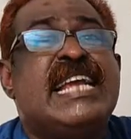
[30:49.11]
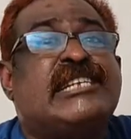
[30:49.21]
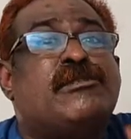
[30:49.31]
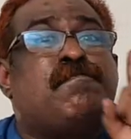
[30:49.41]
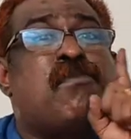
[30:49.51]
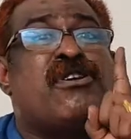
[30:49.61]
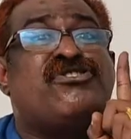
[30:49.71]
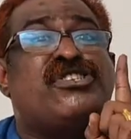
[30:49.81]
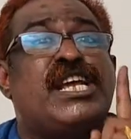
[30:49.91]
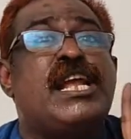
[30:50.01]

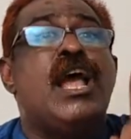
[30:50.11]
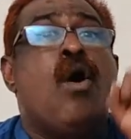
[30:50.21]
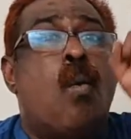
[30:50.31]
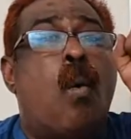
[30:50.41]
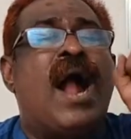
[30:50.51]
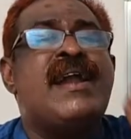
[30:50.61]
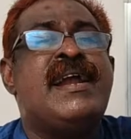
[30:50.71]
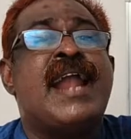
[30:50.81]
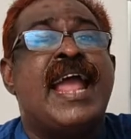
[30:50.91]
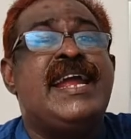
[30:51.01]
expressing
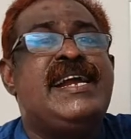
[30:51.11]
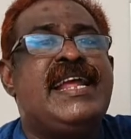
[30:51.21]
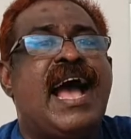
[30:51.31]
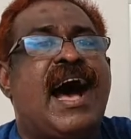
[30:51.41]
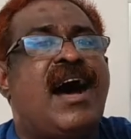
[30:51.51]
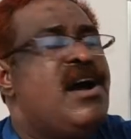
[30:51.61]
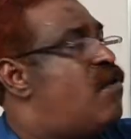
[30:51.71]
one idea